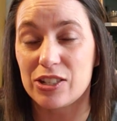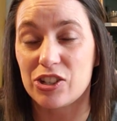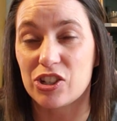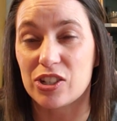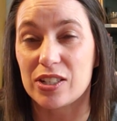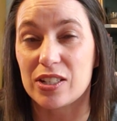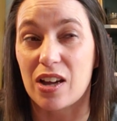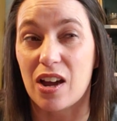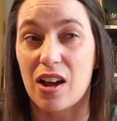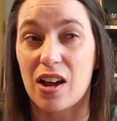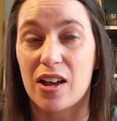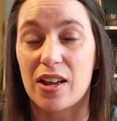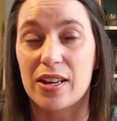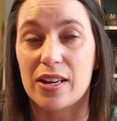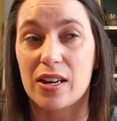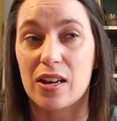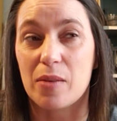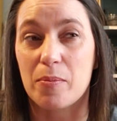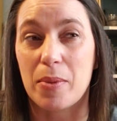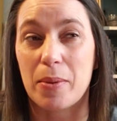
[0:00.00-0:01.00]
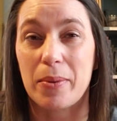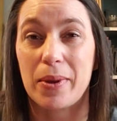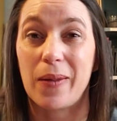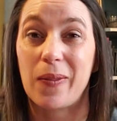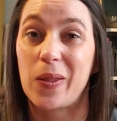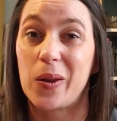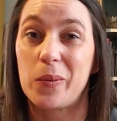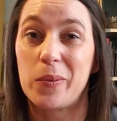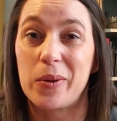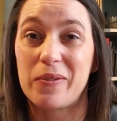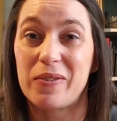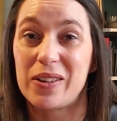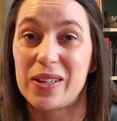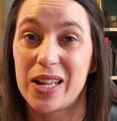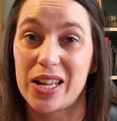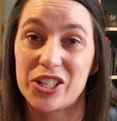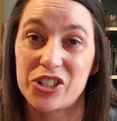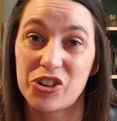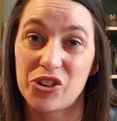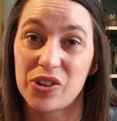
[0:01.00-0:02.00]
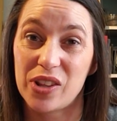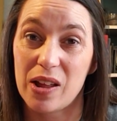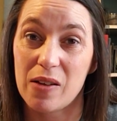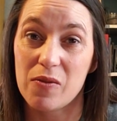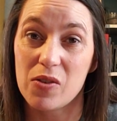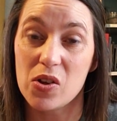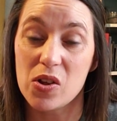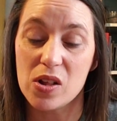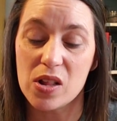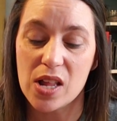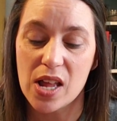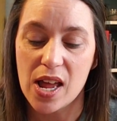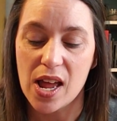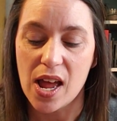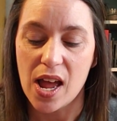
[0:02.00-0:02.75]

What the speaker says: just on maybe a little bit of a lesser level.